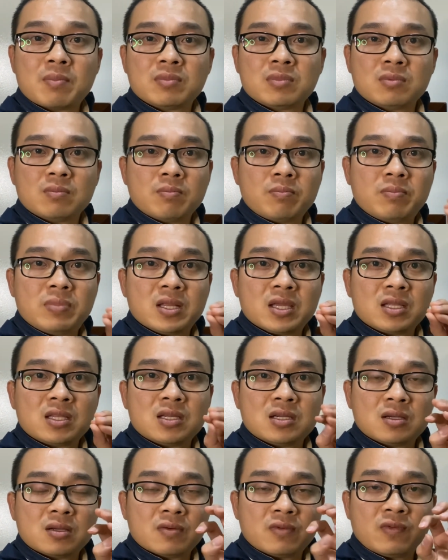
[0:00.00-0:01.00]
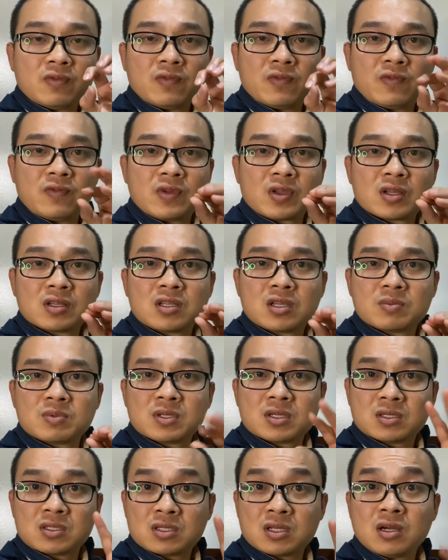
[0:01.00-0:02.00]
bleed her fingertips
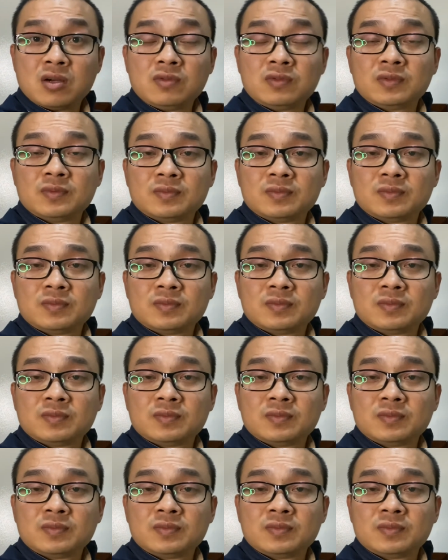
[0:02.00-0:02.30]
herself,